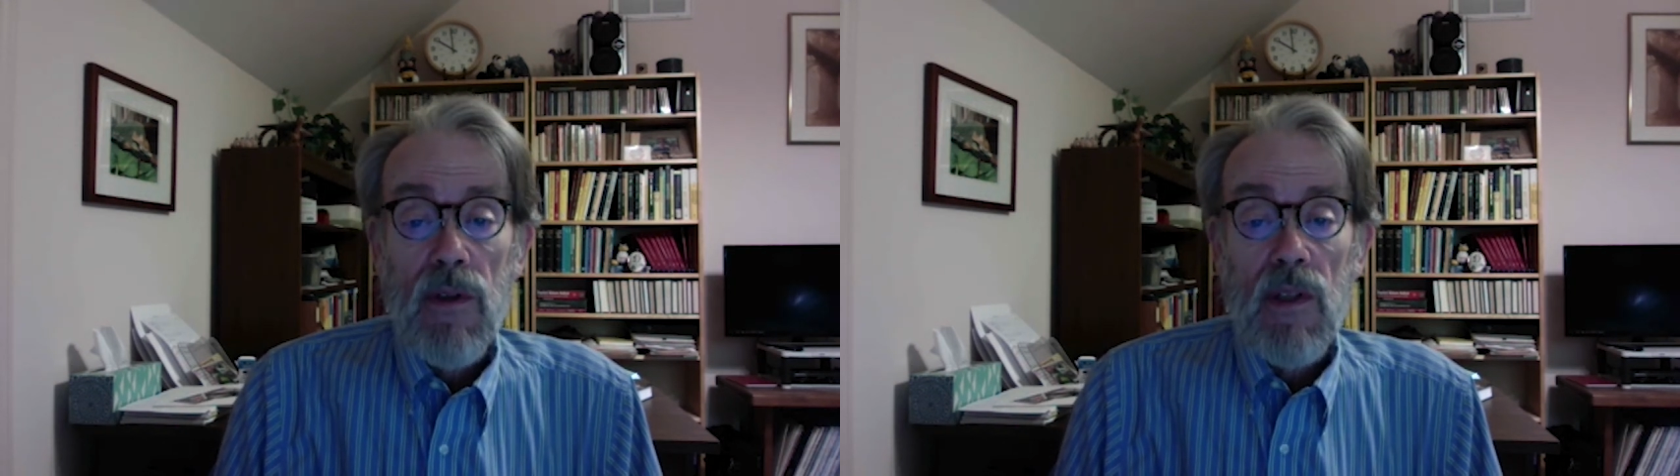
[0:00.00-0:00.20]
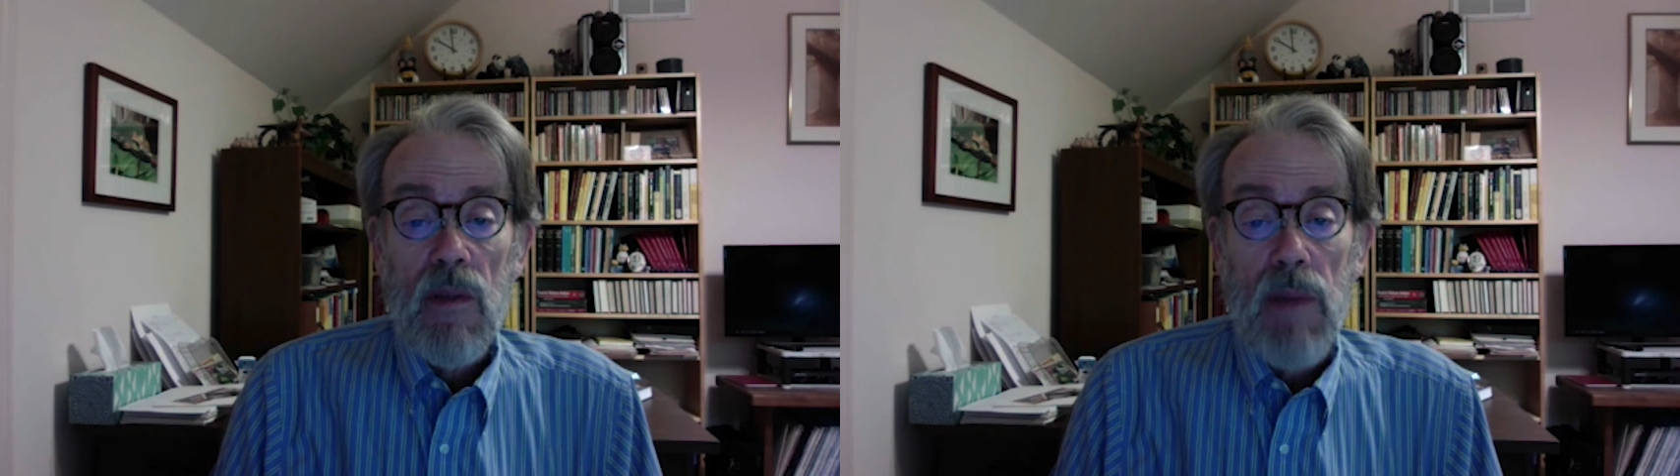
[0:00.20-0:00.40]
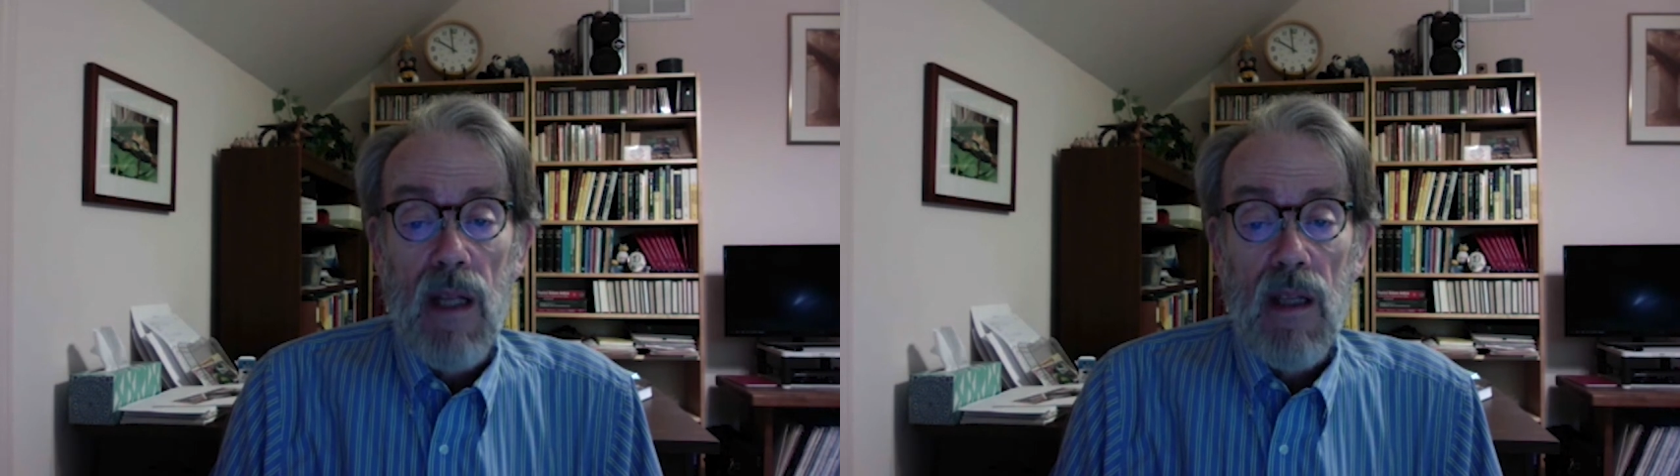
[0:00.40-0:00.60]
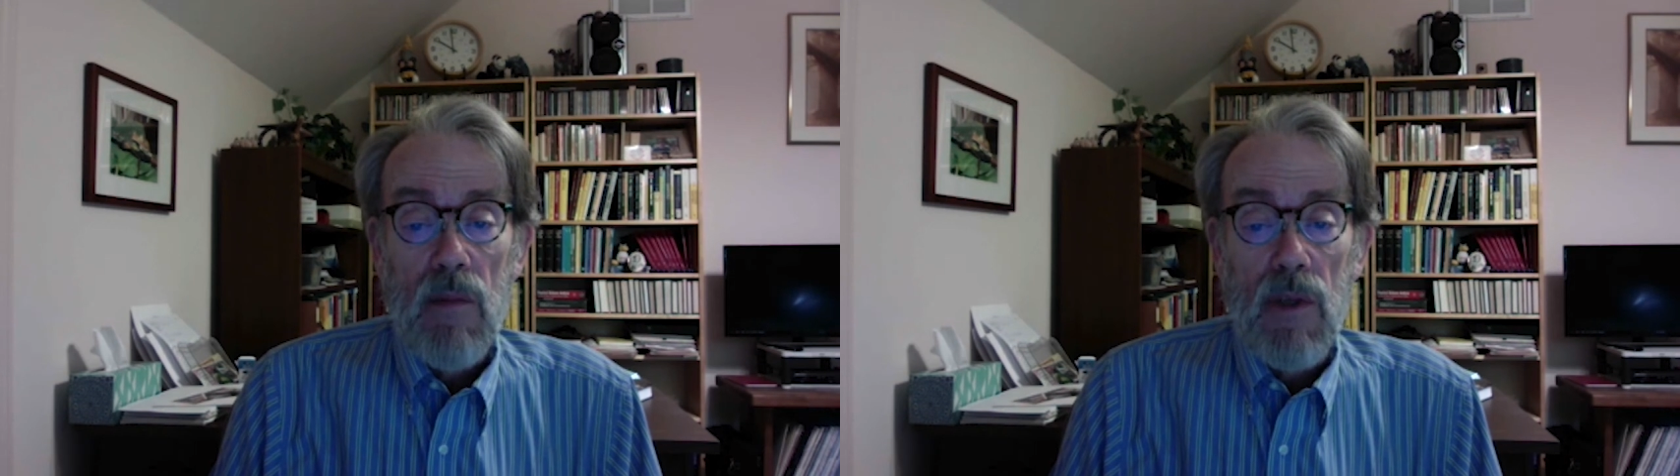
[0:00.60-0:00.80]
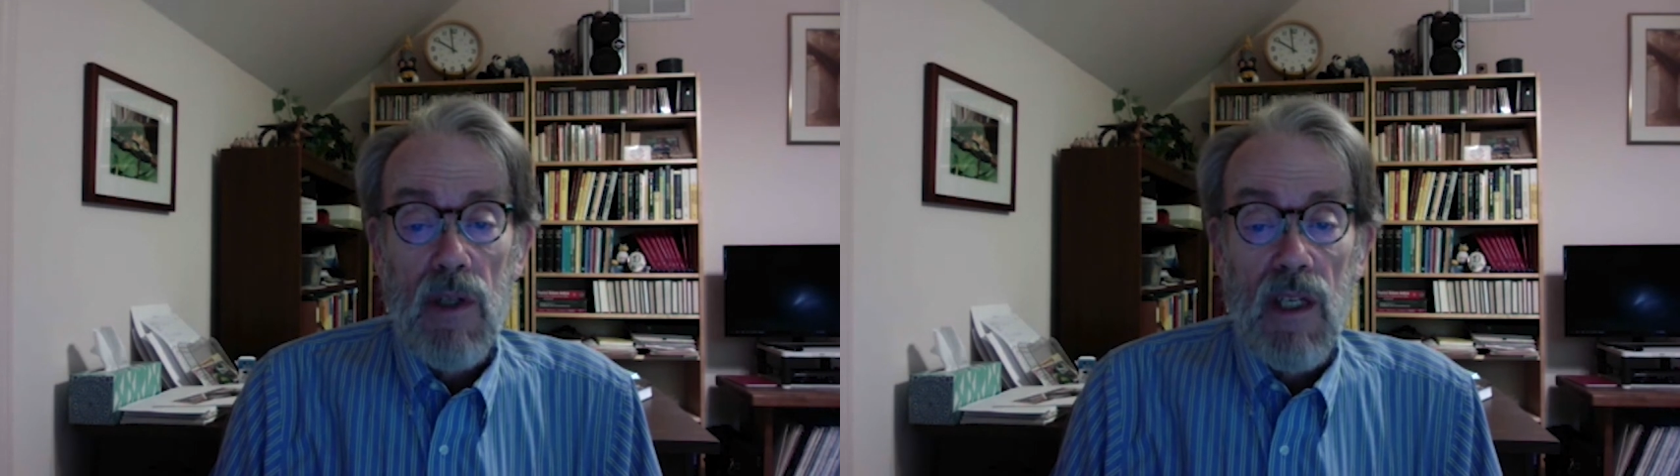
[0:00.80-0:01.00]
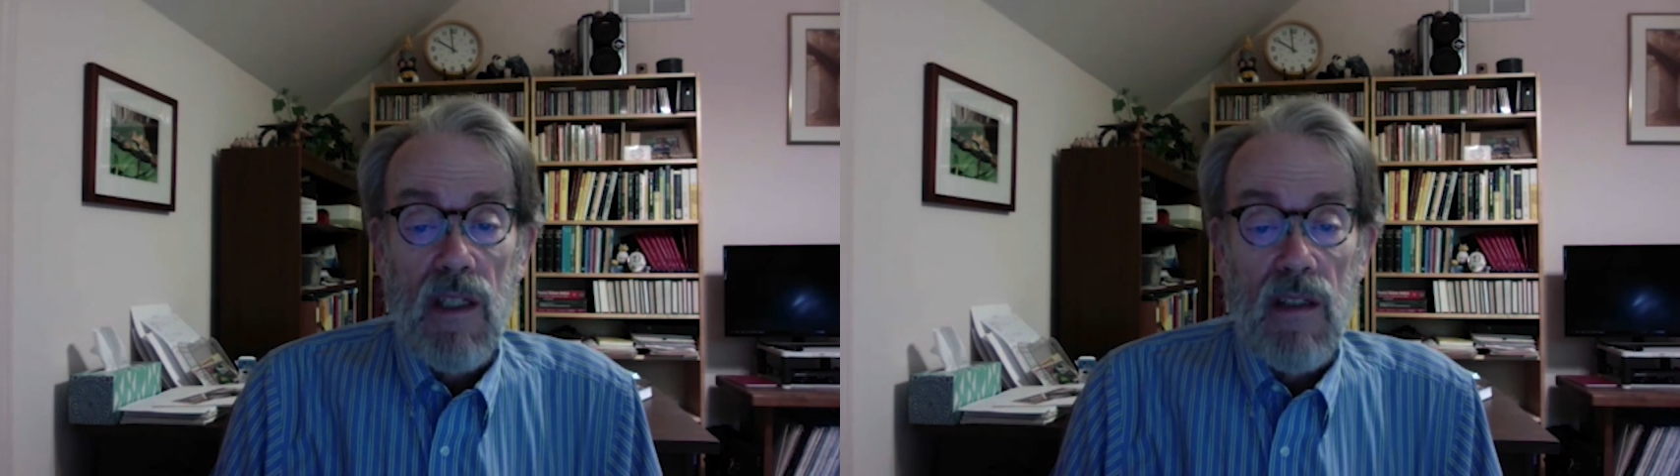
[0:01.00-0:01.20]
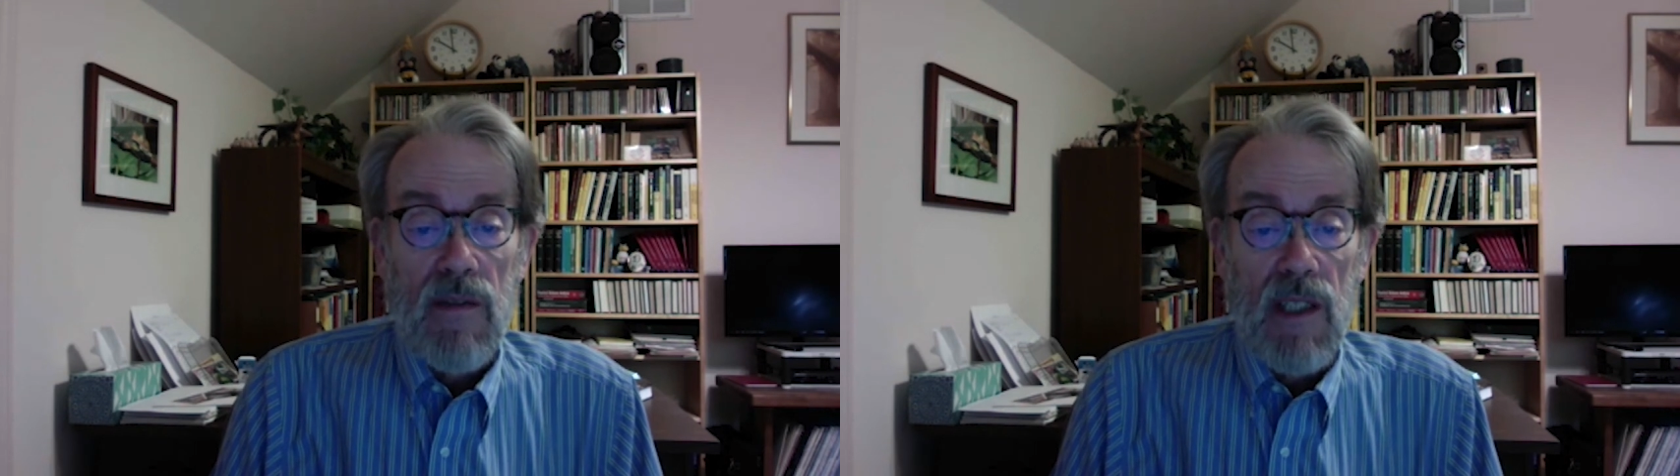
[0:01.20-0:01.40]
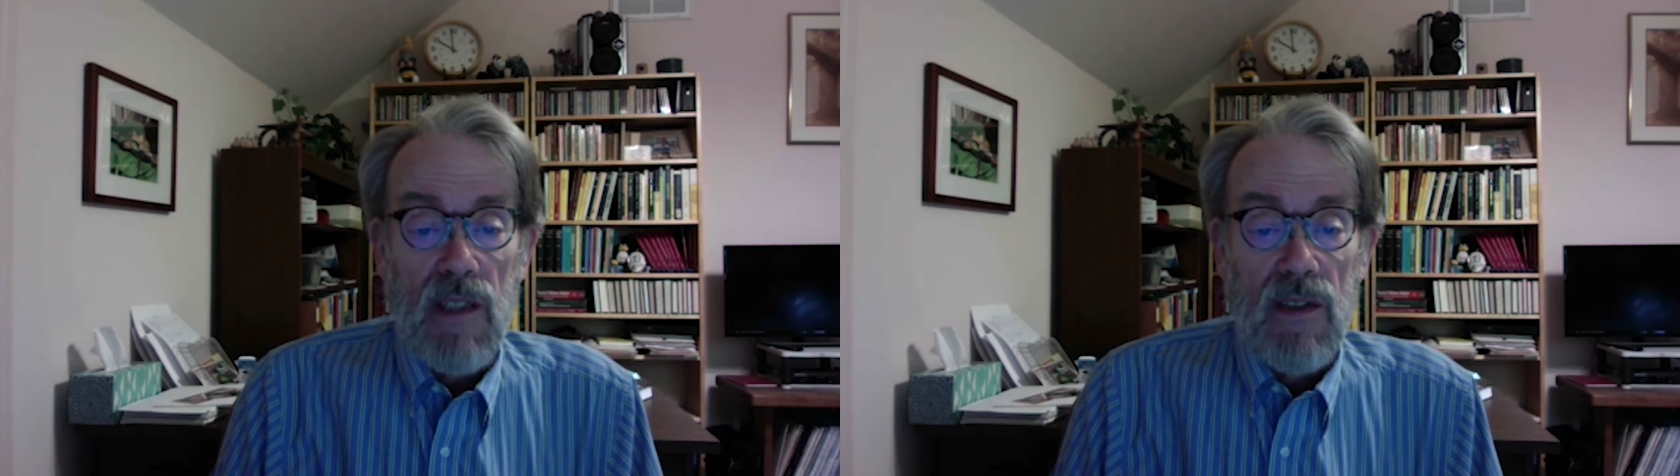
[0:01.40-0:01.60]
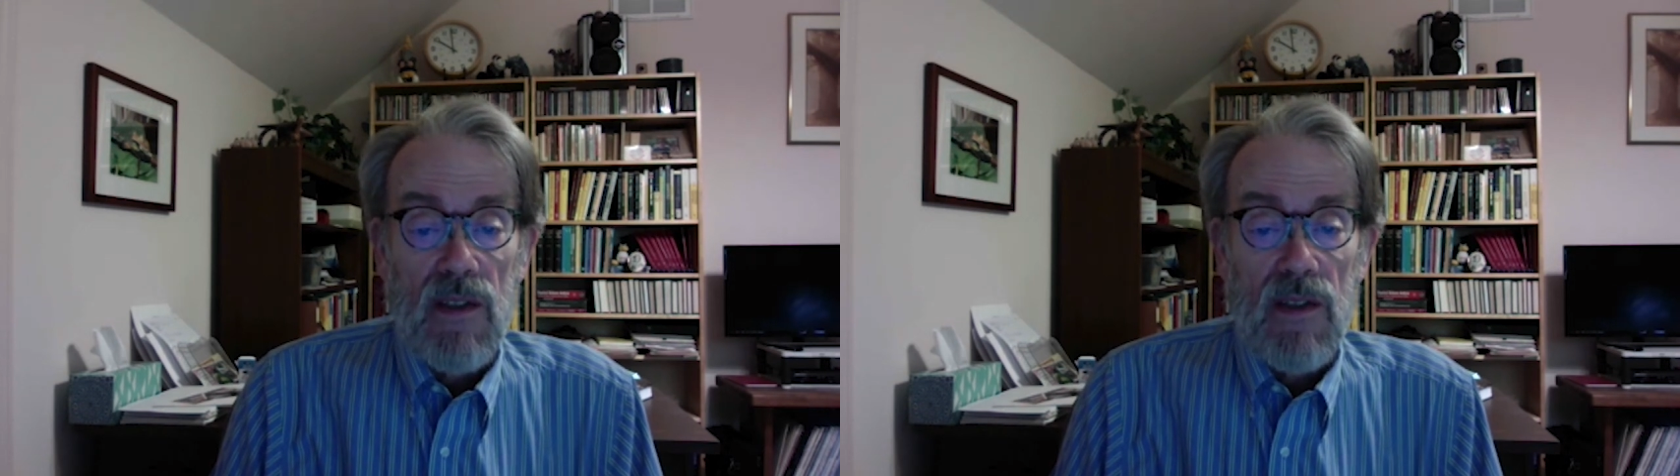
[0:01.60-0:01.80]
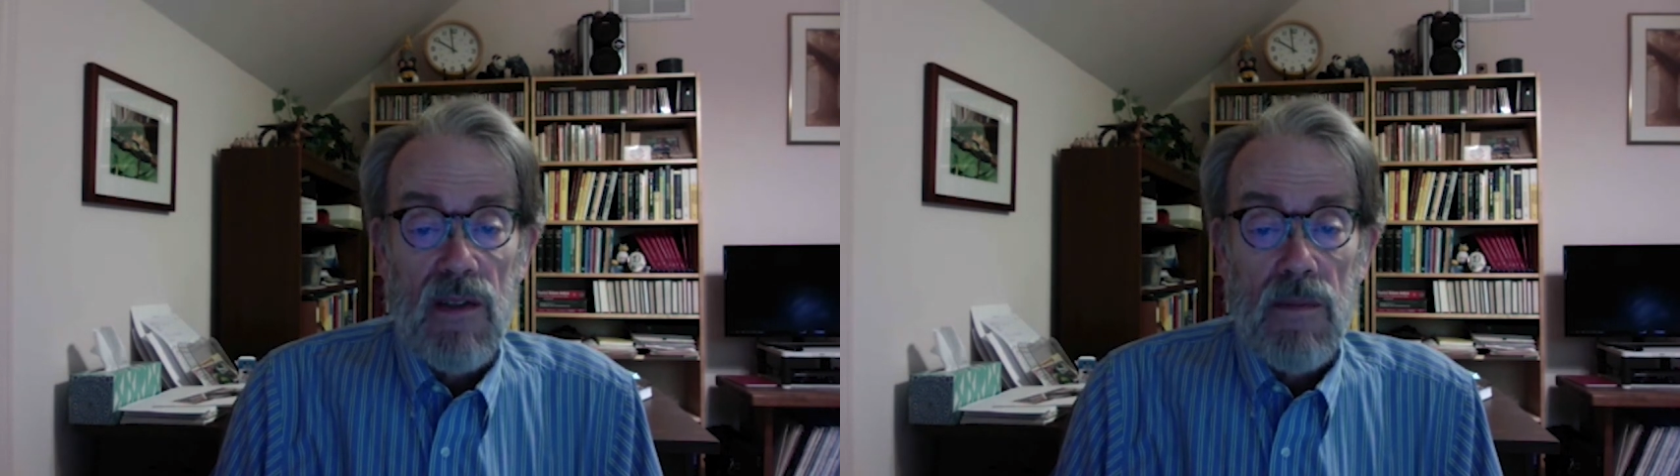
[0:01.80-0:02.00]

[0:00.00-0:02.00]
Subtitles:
than ballot marking devices.